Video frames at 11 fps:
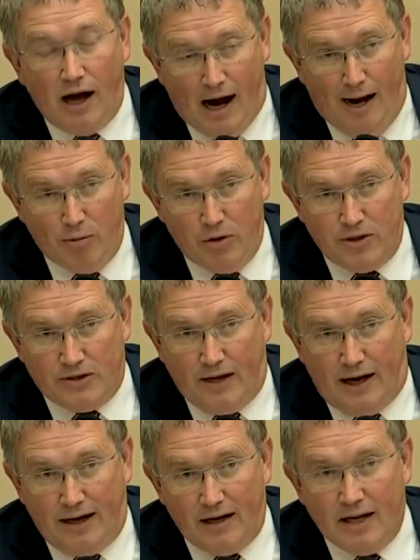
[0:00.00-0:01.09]
I'm going to
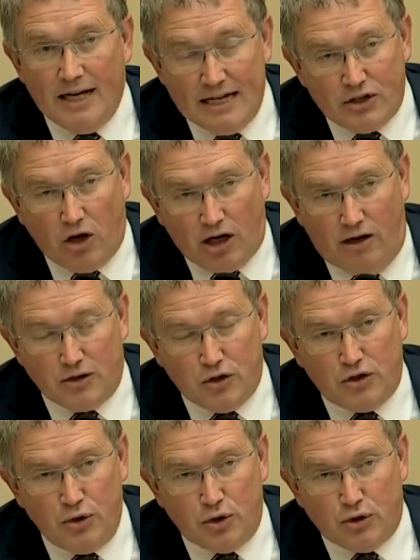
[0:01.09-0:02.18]
cite it. It's our
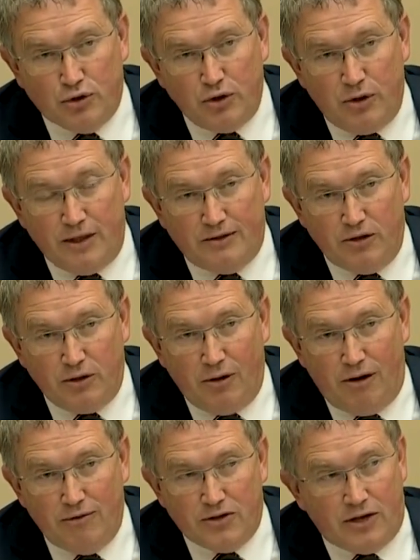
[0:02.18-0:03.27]
constitutional duty to do
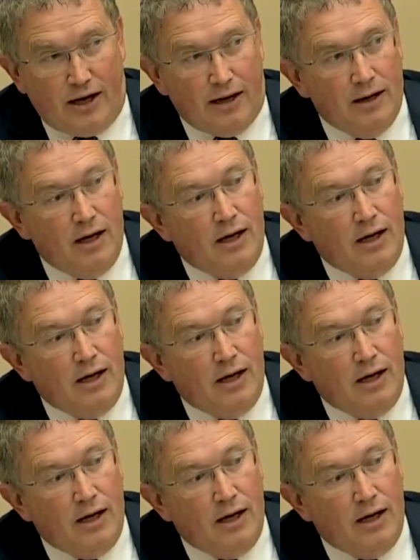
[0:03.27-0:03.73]
oversight.